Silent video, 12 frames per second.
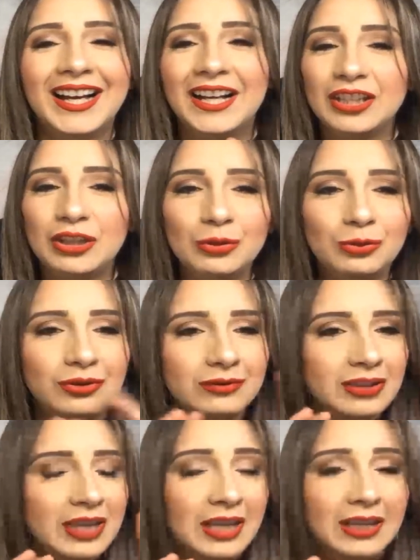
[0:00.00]
You
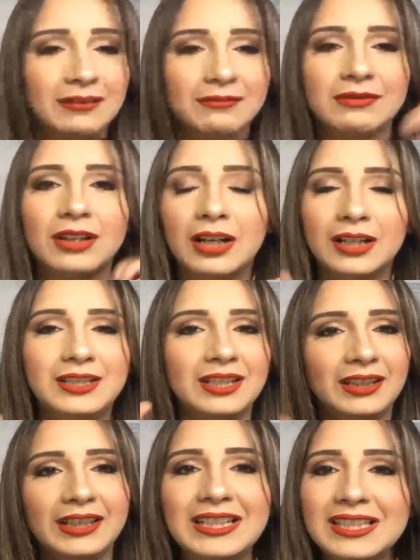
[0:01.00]
can
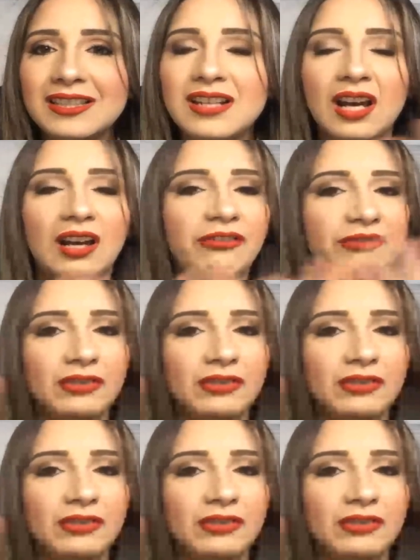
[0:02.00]
delete stuff,